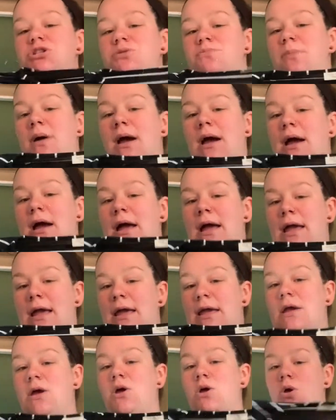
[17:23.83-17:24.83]

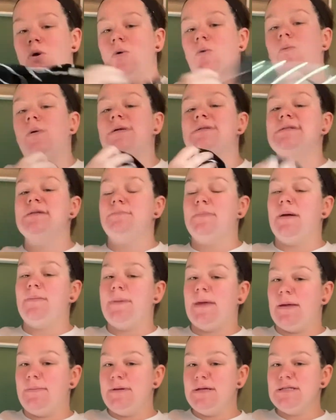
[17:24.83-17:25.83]
my What's in My
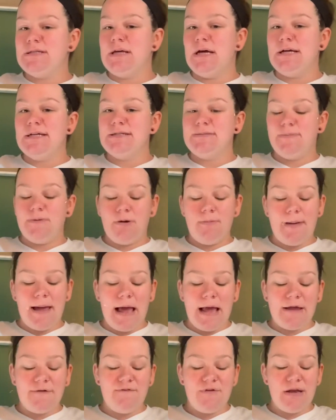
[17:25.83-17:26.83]
Baby's Hospital
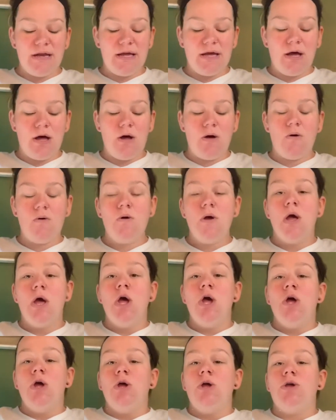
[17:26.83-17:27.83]
Bag video,
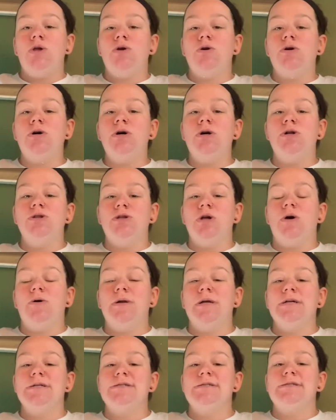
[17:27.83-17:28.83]
you'll
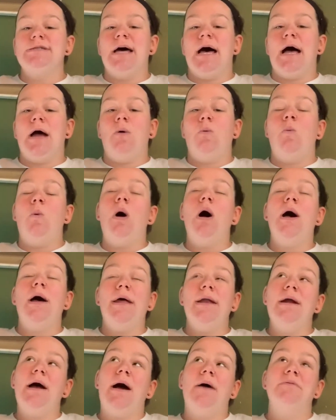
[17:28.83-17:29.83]
notice that
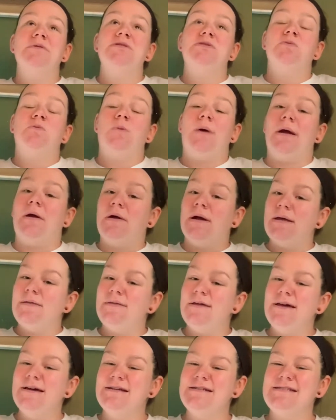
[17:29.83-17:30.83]
1, I was wearing
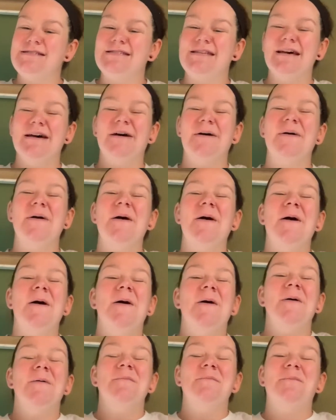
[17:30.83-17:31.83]
this,
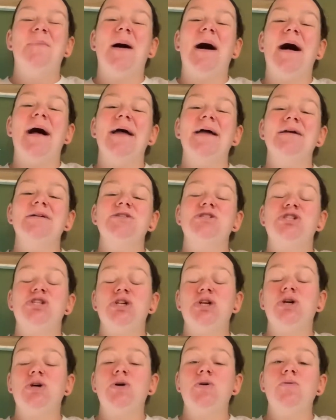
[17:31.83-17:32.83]
but
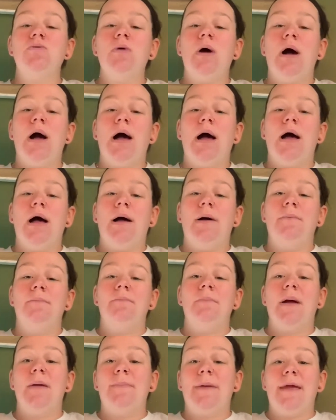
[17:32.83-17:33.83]
2,
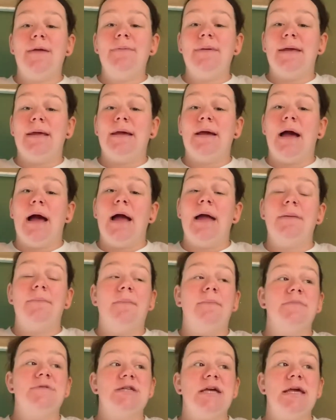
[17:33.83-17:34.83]
my baby,
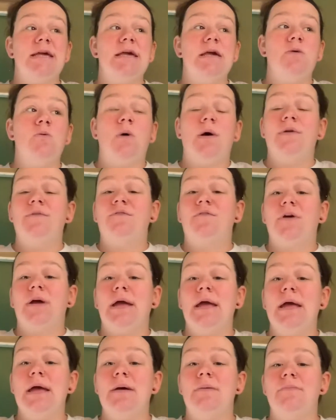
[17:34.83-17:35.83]
I'm taking one for
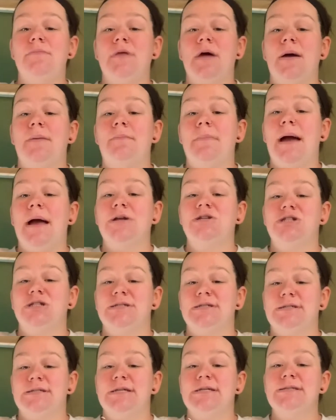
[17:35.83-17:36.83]
him that
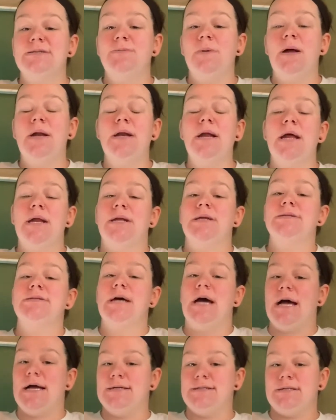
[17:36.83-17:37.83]
matches this one, and it
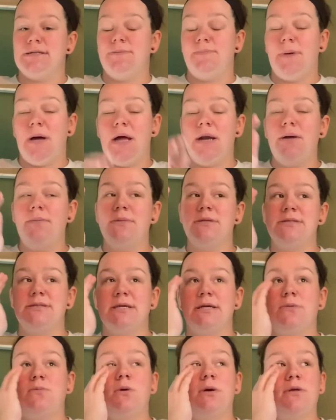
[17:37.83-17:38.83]
ties at the bottom. It's
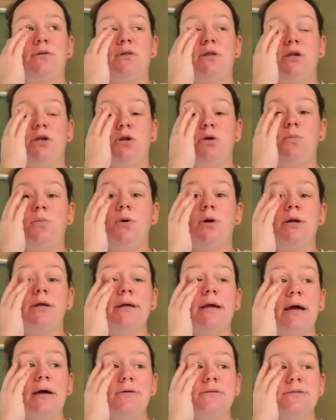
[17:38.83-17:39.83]
like one of the newborn
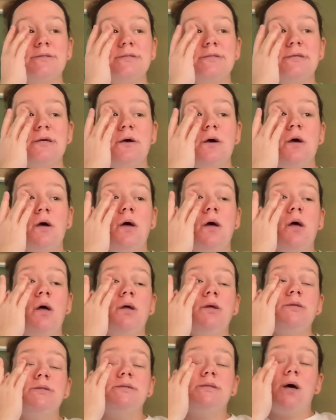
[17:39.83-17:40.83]
gowns.
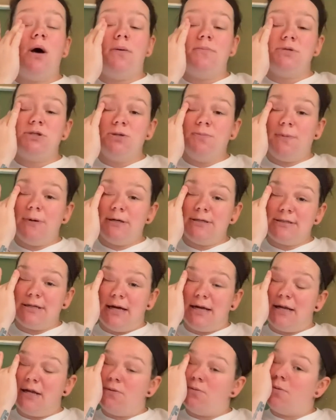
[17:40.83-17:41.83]
So I'm super
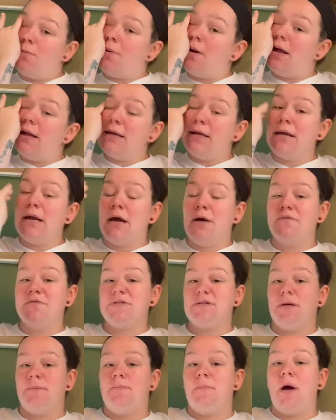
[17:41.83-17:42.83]
excited. We're probably going to have
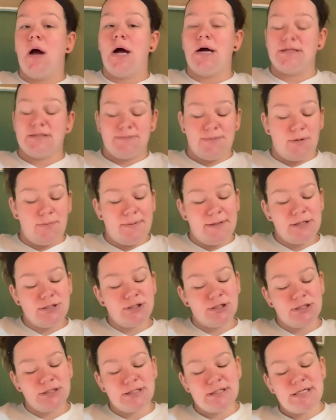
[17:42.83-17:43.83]
some hospital
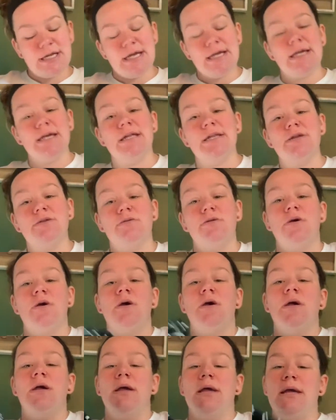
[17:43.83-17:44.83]
pictures taken
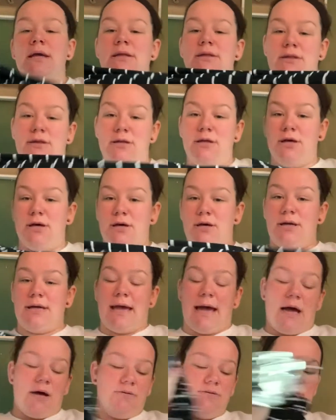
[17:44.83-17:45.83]
in the
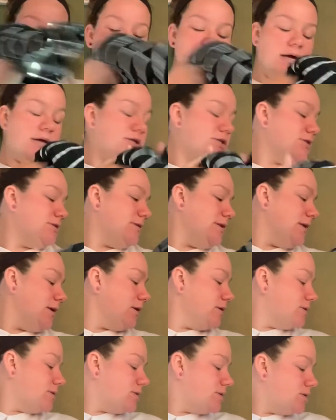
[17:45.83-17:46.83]
gowns. I just think
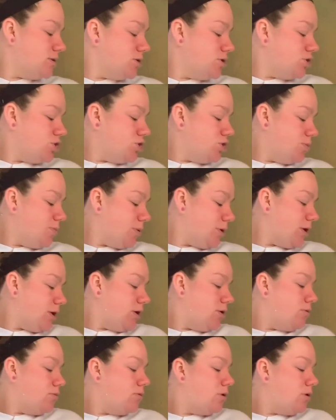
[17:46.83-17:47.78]
it's super cute.